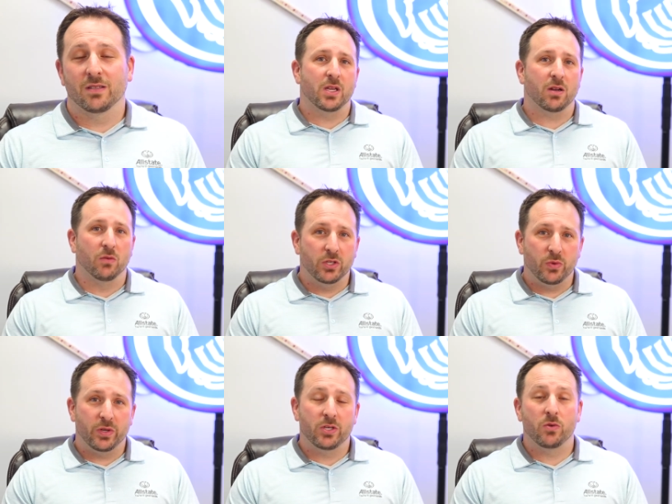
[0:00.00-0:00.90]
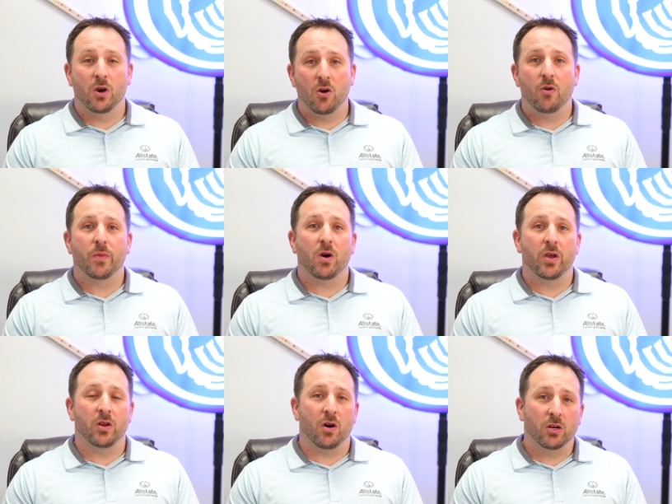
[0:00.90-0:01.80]
Not only do we do home
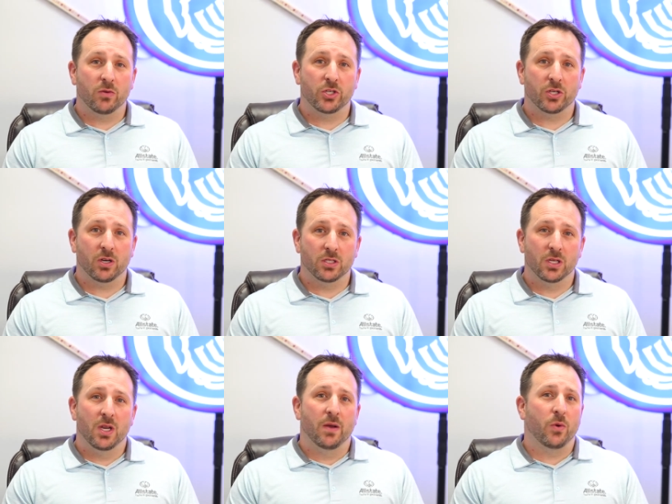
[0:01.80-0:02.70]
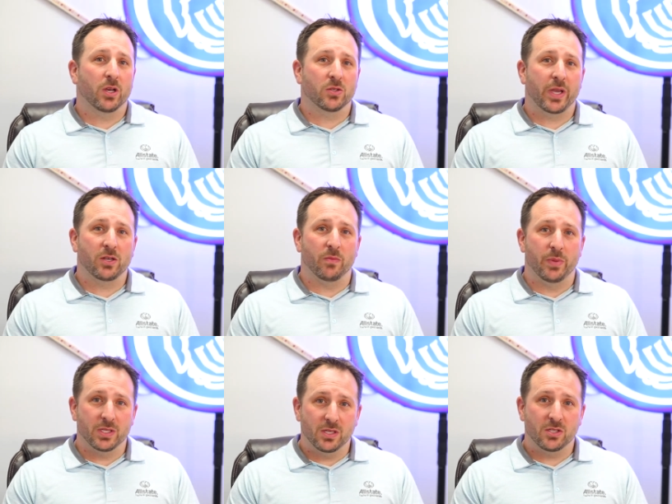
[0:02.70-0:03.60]
and auto insurance, we also handle
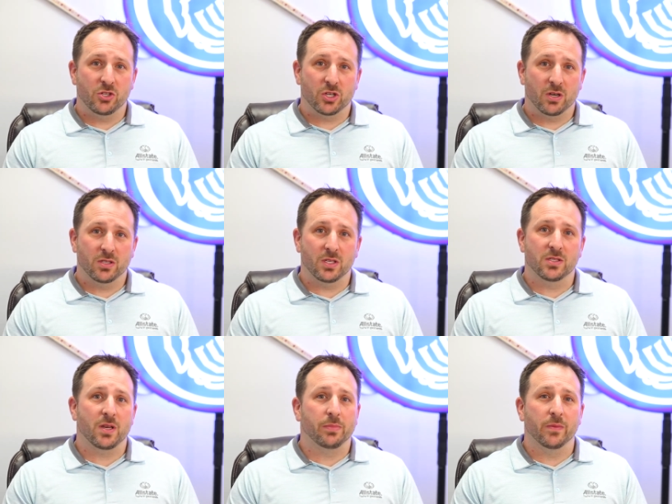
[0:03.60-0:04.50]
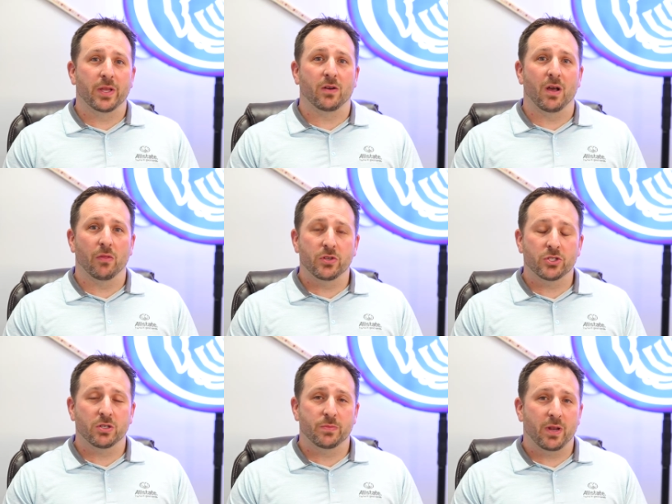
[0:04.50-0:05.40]
business insurance and supplemental health
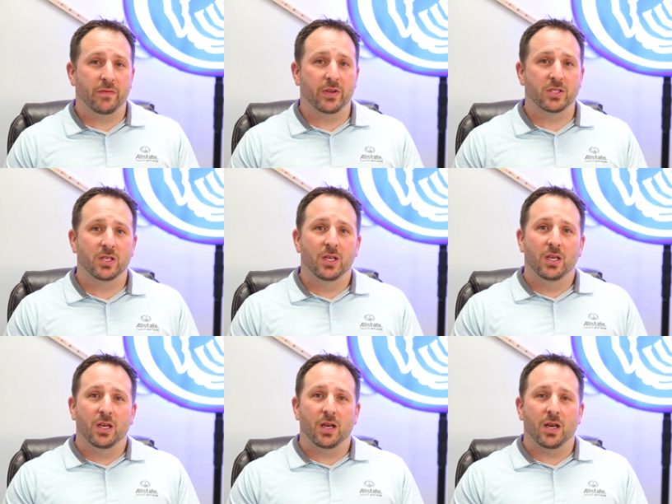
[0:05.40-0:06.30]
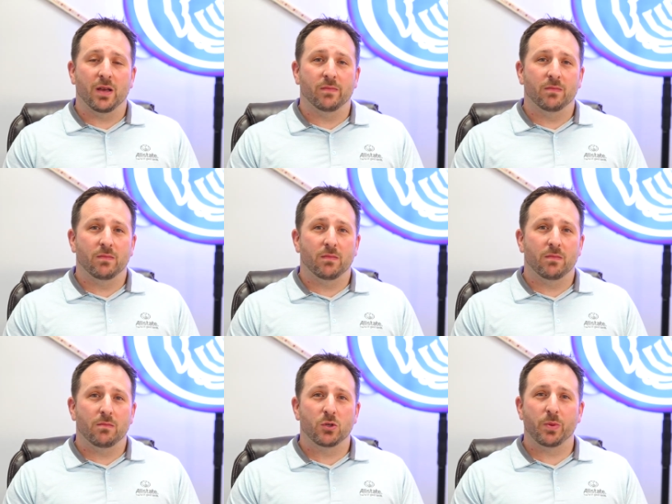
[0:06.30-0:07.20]
insurance benefits. Um,
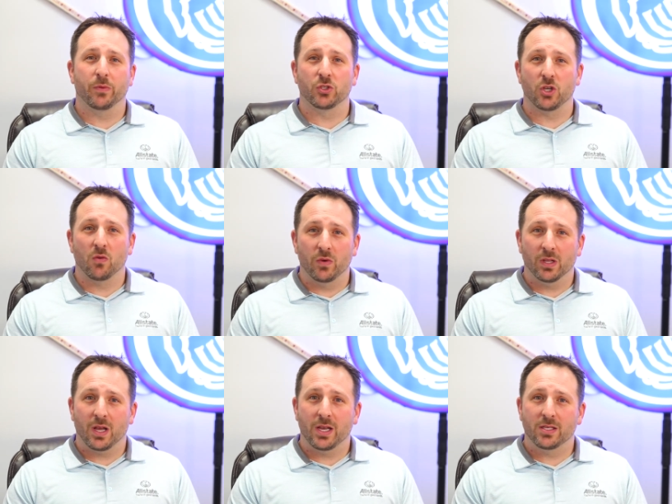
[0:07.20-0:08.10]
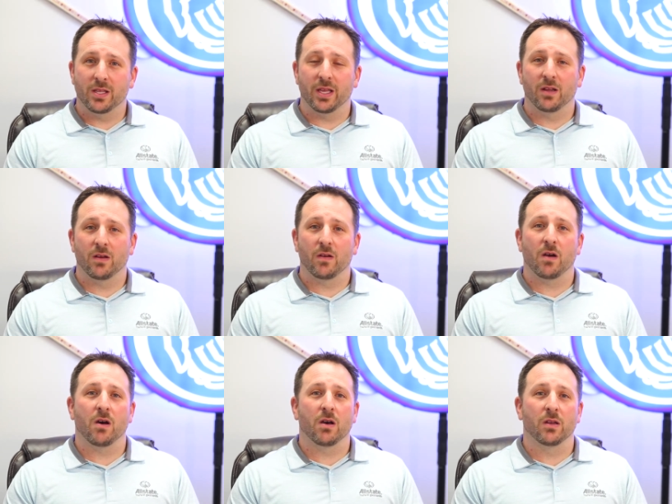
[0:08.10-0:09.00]
most people don't realize that
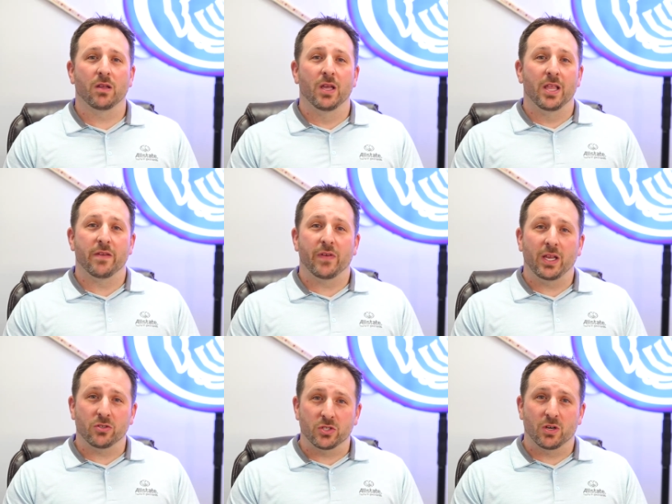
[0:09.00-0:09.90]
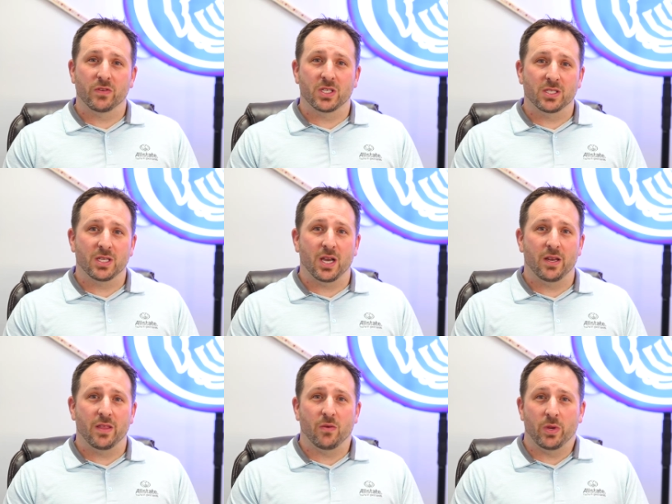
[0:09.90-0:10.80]
on the financial services
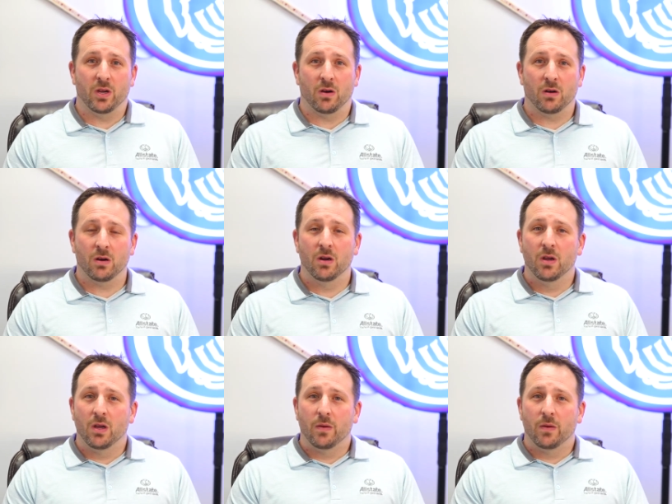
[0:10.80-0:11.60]
side that we are